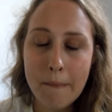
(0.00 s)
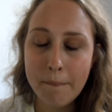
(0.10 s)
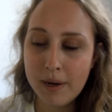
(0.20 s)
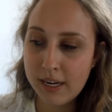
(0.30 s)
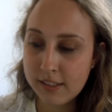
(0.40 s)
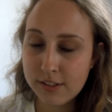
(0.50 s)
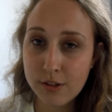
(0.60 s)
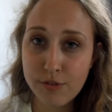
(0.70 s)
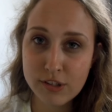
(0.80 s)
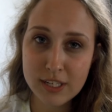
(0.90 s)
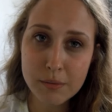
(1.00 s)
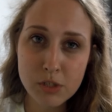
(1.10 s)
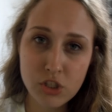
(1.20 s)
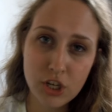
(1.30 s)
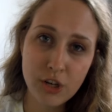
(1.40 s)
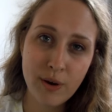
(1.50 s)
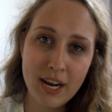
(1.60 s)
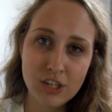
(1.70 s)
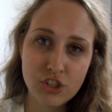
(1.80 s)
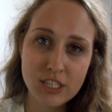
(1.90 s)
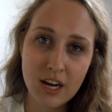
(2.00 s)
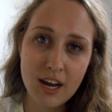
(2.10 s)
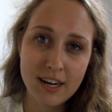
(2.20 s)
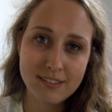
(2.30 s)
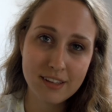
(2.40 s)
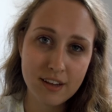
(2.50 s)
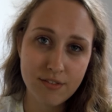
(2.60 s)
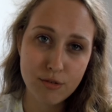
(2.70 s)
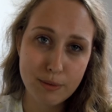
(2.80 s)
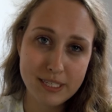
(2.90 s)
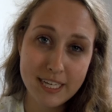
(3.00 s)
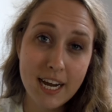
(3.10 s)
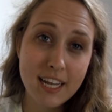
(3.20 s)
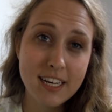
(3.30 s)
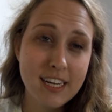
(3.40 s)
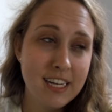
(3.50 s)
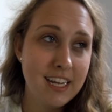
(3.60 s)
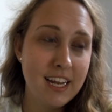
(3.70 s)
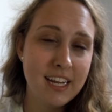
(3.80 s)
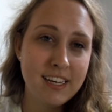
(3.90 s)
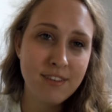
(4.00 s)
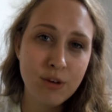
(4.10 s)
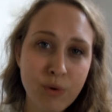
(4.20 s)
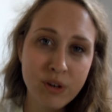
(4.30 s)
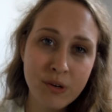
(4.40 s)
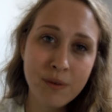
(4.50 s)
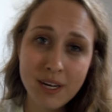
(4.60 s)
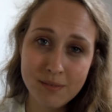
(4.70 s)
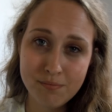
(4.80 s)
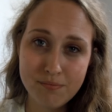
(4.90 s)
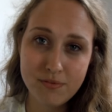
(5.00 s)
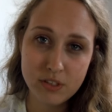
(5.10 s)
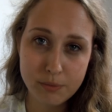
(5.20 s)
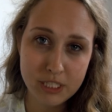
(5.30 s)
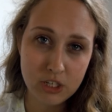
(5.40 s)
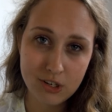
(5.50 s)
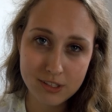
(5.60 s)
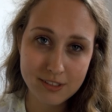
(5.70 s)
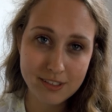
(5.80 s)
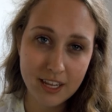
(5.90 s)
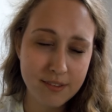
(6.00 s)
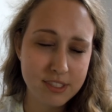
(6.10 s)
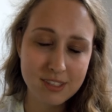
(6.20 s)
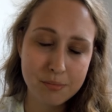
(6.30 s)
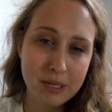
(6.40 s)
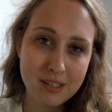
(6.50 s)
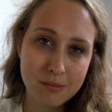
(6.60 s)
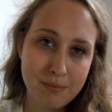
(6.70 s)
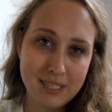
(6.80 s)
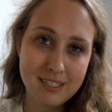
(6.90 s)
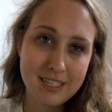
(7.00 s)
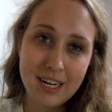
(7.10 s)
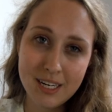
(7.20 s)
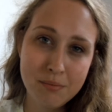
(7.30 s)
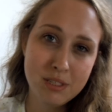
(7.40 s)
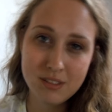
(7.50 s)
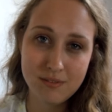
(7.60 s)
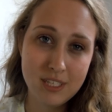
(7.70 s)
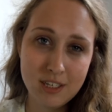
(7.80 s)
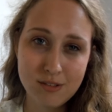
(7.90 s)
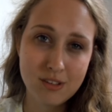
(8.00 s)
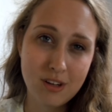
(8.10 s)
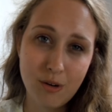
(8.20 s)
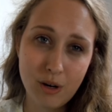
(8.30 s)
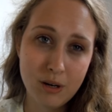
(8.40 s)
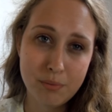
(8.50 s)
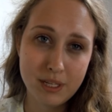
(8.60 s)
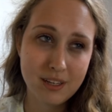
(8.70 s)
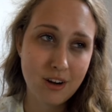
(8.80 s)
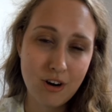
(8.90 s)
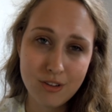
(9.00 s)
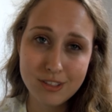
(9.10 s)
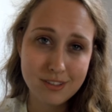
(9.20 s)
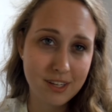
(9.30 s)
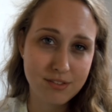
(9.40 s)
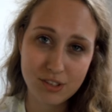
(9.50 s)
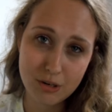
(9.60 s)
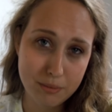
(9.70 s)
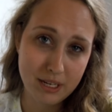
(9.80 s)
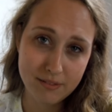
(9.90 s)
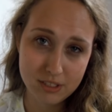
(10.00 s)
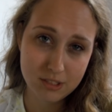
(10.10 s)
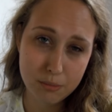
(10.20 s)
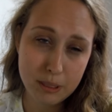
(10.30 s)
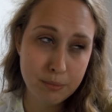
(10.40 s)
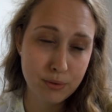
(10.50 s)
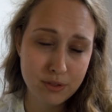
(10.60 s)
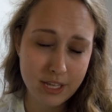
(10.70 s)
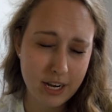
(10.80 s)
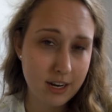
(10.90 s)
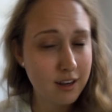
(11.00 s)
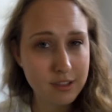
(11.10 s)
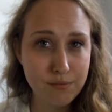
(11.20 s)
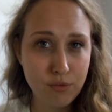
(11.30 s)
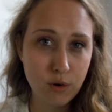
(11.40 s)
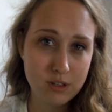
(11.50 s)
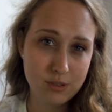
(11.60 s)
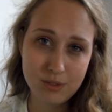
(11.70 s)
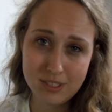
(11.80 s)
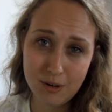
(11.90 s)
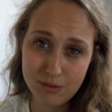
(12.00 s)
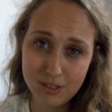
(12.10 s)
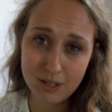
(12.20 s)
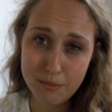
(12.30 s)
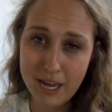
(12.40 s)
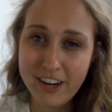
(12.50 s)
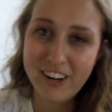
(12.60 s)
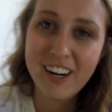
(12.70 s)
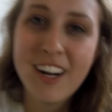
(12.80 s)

But so the first thing I'm going to show you, I actually got as a gift for my dad. And if you're wondering why I'm filming all these gifts, it's because by the time these videos go up, like all these gifts are going to be given to the people that I got them for, so it's not really going to matter.